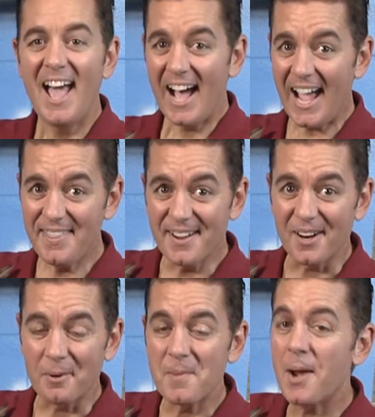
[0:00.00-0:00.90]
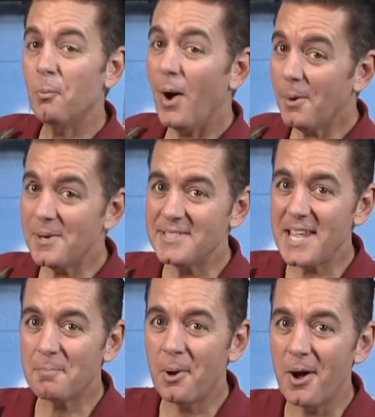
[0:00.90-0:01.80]
Hi there, and welcome to
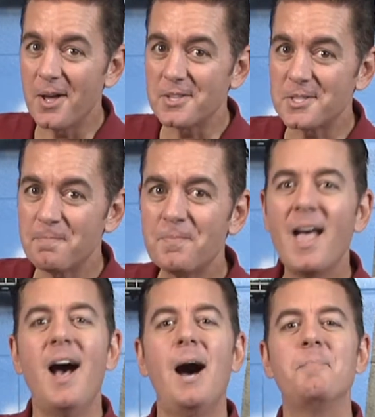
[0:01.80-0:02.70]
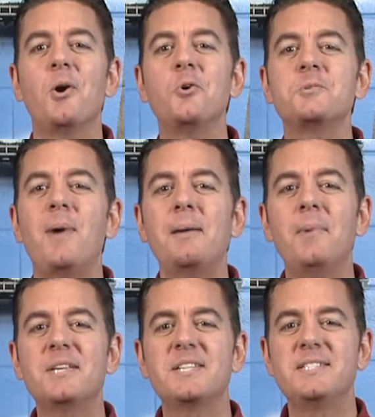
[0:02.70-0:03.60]
Take Paws. I'm your host, Mike
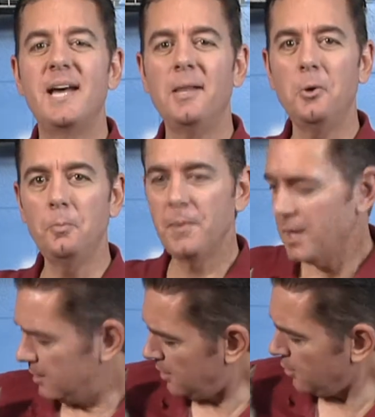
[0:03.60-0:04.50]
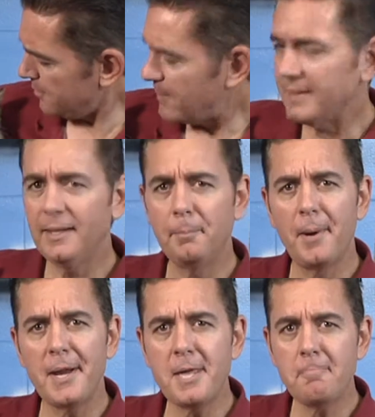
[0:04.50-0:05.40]
Moscatello, along with my little
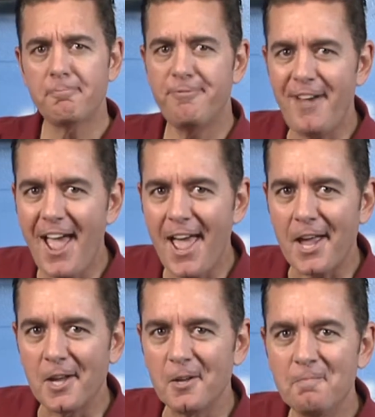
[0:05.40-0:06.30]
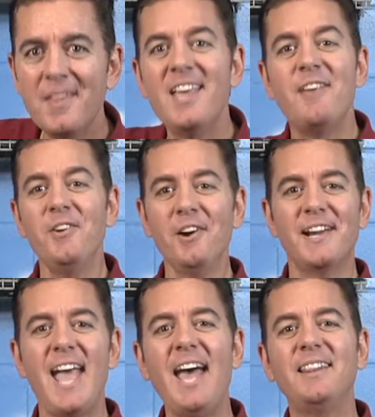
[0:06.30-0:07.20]
buddy, Fang. If you're a
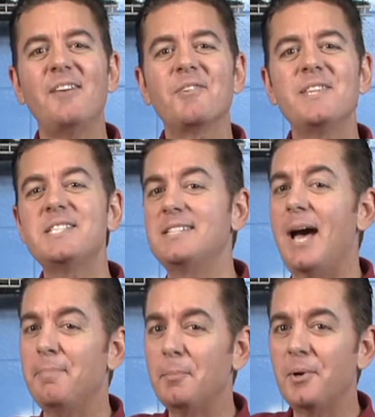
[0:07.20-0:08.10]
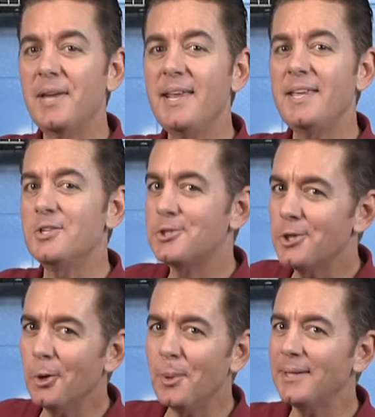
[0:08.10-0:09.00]
cat lover, this adoptable kitty
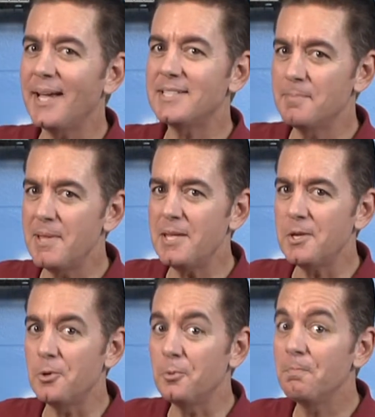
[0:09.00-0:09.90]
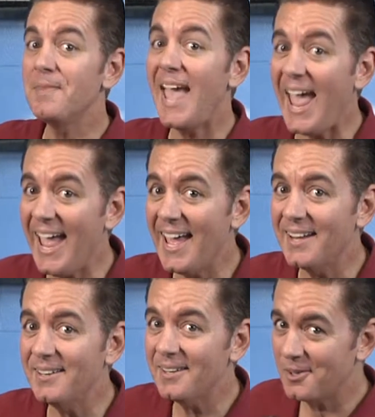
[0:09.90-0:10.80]
sure would like to meet you
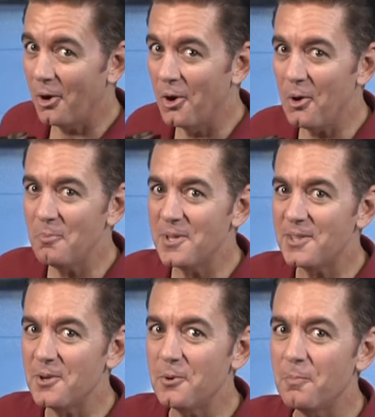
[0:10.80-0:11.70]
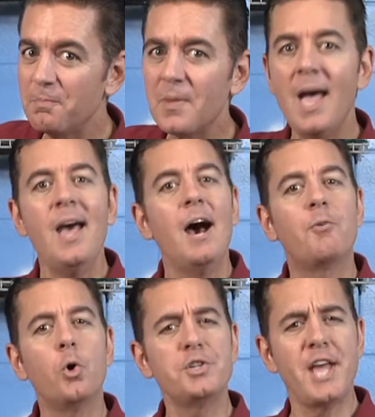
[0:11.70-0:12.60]
and go home with you. Of
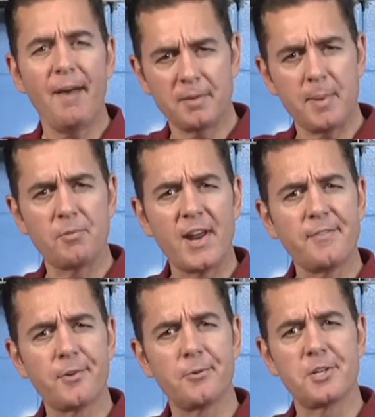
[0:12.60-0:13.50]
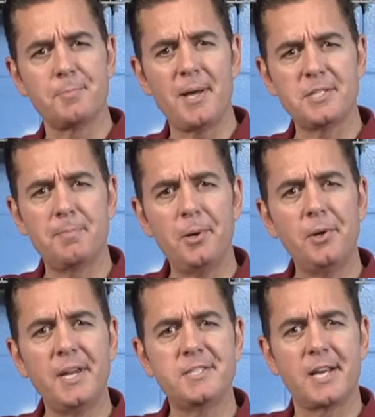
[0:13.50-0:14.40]
course, you have to be ready for the
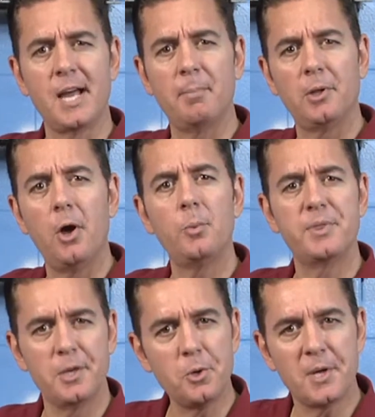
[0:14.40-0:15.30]
responsibilities that come along with a new